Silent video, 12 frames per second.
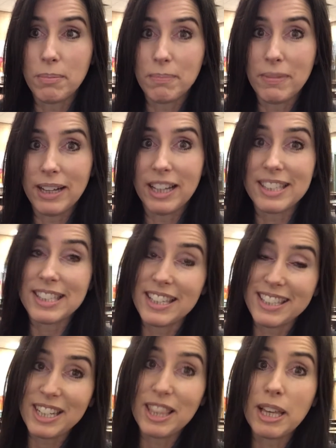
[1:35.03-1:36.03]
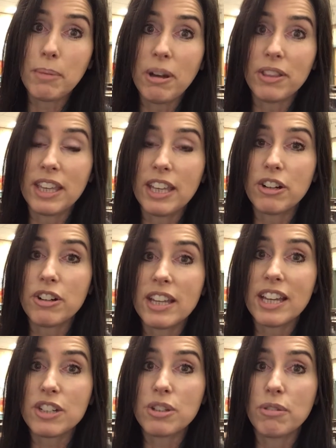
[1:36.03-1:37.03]
assisting them on the
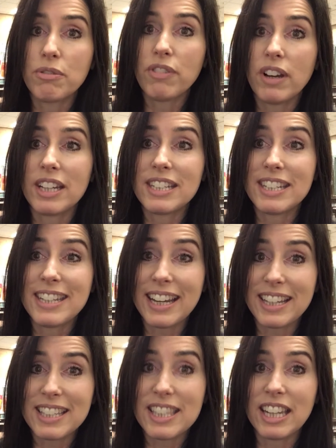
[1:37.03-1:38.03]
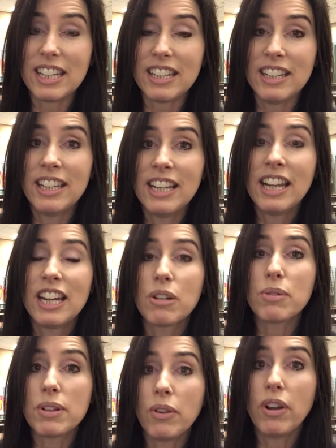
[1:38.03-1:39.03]
internet to find text that
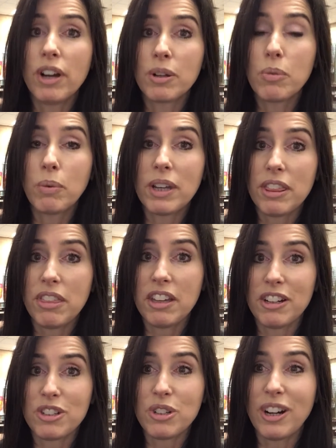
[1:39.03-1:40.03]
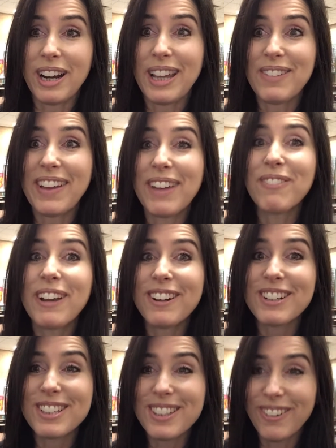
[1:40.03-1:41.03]
goes along with their tribe, and we are
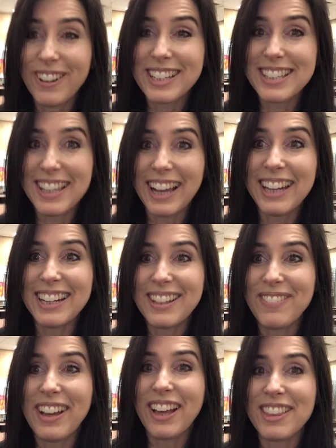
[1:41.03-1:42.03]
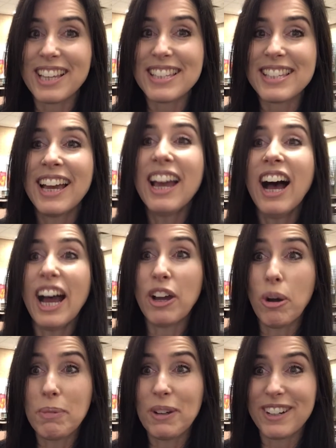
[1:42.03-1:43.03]
so excited about this. I
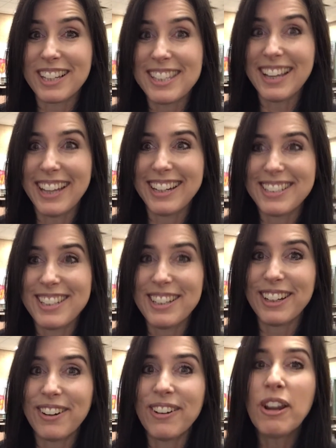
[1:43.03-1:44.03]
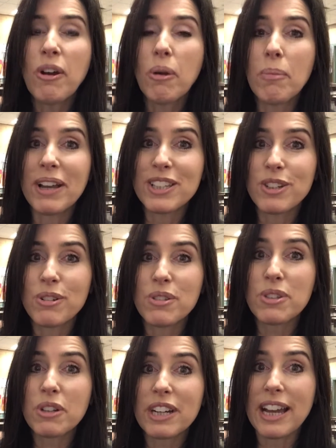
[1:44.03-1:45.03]
hope you're excited too. Well, my students
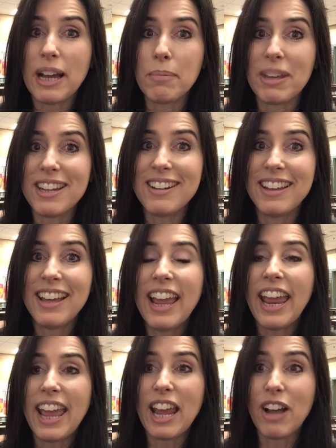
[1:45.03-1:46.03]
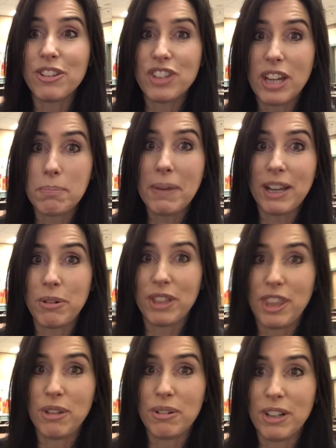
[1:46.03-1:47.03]
are coming, and I'll check back with
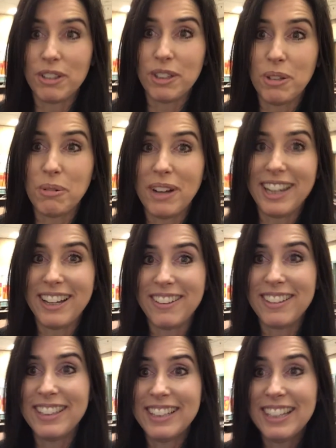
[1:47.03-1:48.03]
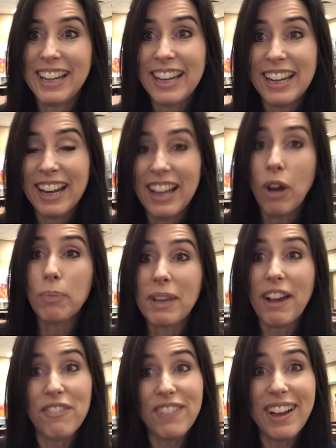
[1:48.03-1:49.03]
you in a little while. Hope you
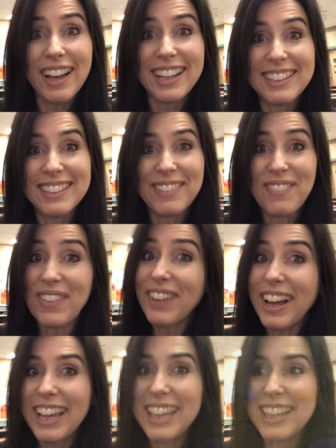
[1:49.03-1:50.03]
have fun. Bye-bye.